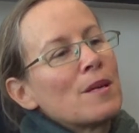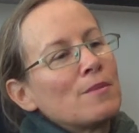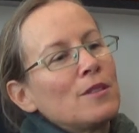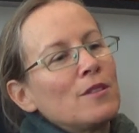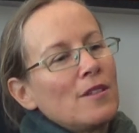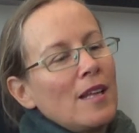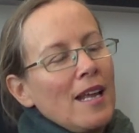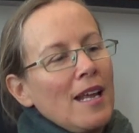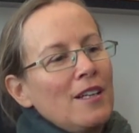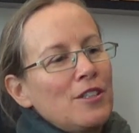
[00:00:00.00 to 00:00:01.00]
people
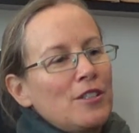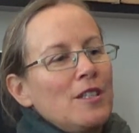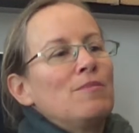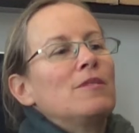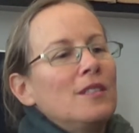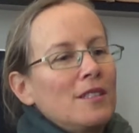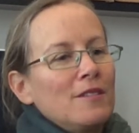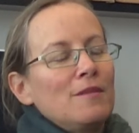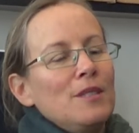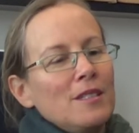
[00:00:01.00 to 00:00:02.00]
that entry point
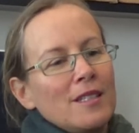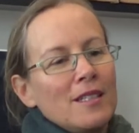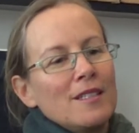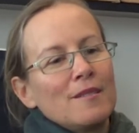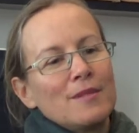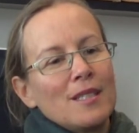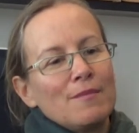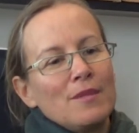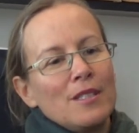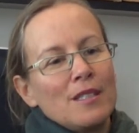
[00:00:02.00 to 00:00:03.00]
to a museum,
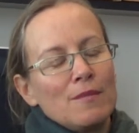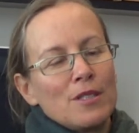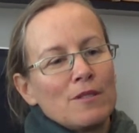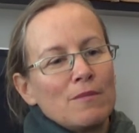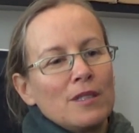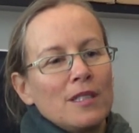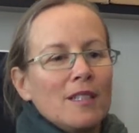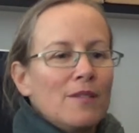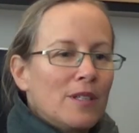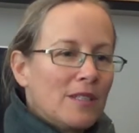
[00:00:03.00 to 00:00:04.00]
some museums do it
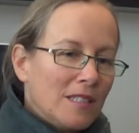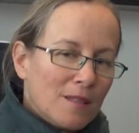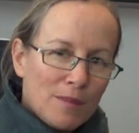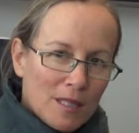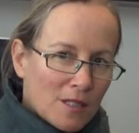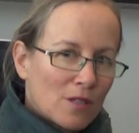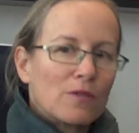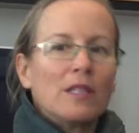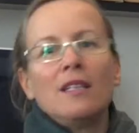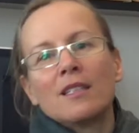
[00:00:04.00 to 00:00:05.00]
brilliantly, where it is a big
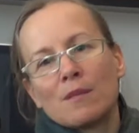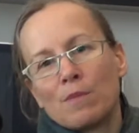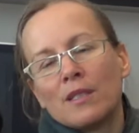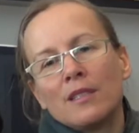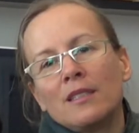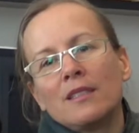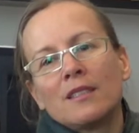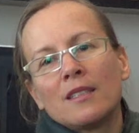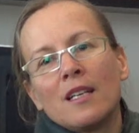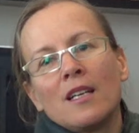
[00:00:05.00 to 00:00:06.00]
screen
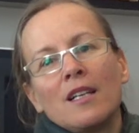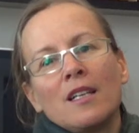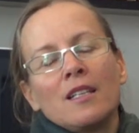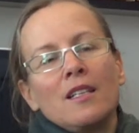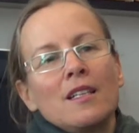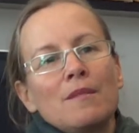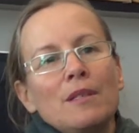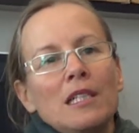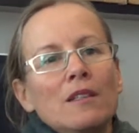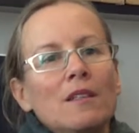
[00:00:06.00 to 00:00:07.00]
experience. You get
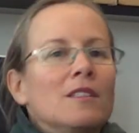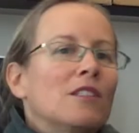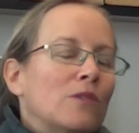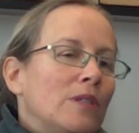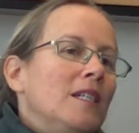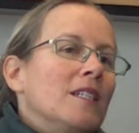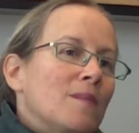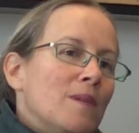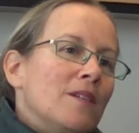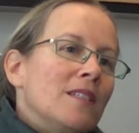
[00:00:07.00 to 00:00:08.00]
a screen
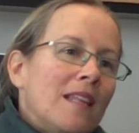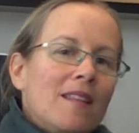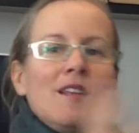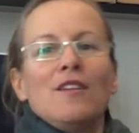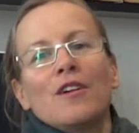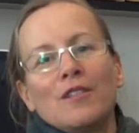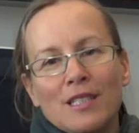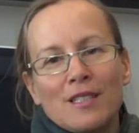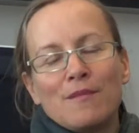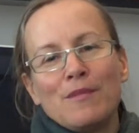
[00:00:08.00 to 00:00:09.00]
experience and then you go
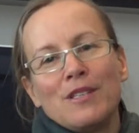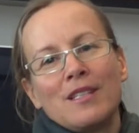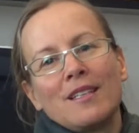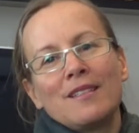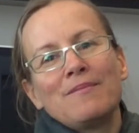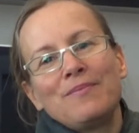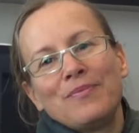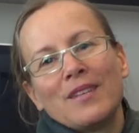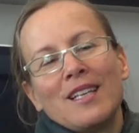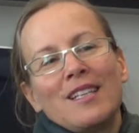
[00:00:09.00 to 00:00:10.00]
into the museum.
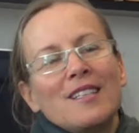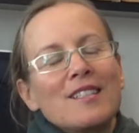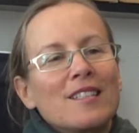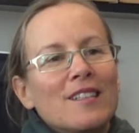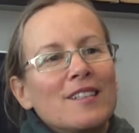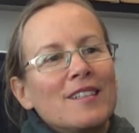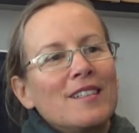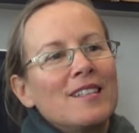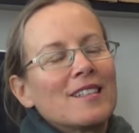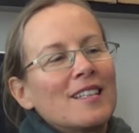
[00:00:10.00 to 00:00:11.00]
So I
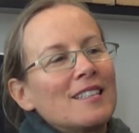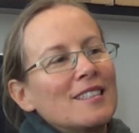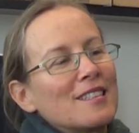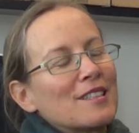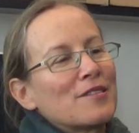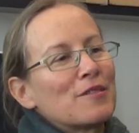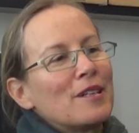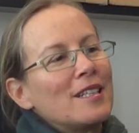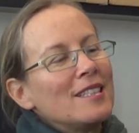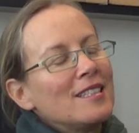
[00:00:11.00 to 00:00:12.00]
think that's
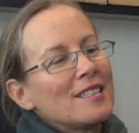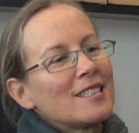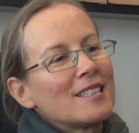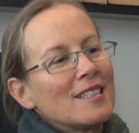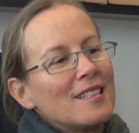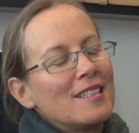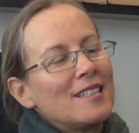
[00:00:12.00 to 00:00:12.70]
great.